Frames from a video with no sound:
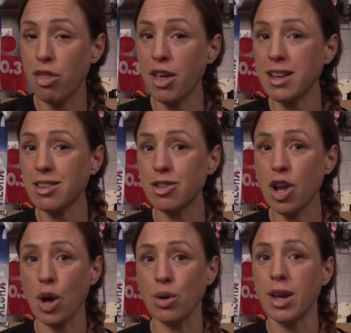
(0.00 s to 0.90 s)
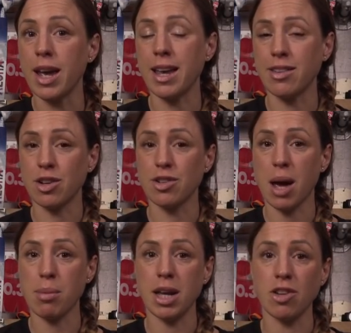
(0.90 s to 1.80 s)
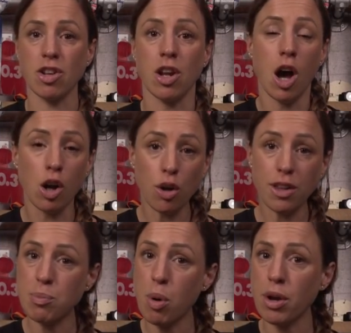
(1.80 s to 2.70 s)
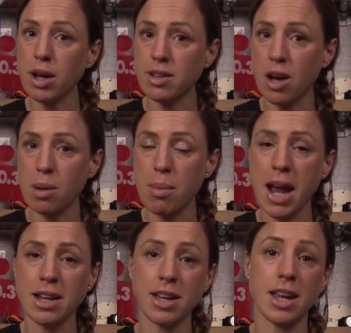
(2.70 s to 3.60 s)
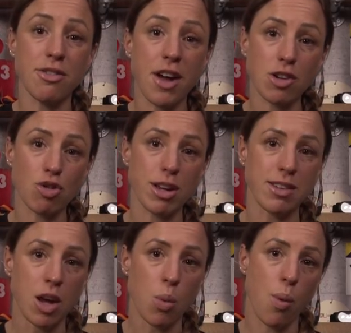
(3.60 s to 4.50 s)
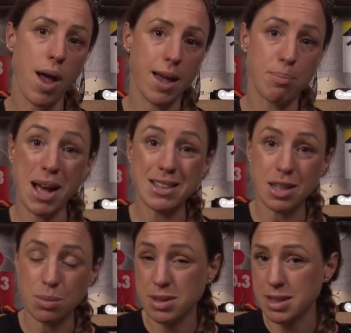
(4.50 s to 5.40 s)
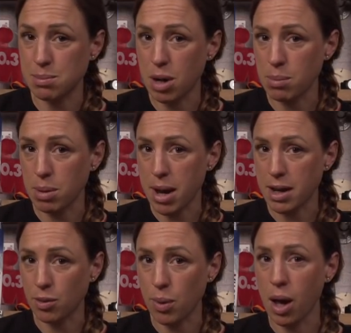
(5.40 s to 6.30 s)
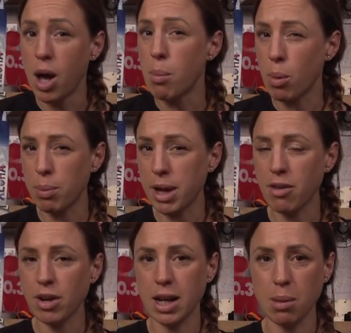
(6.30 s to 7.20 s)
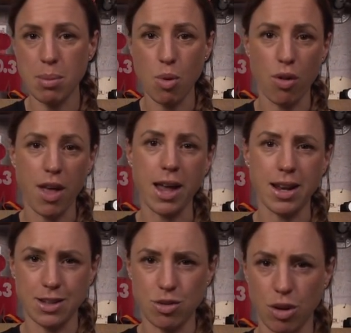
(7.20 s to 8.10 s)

thing to note is contamination. A lot of these products are made in factories where banned substances might be made as well, but we'll be covering a little bit more on that later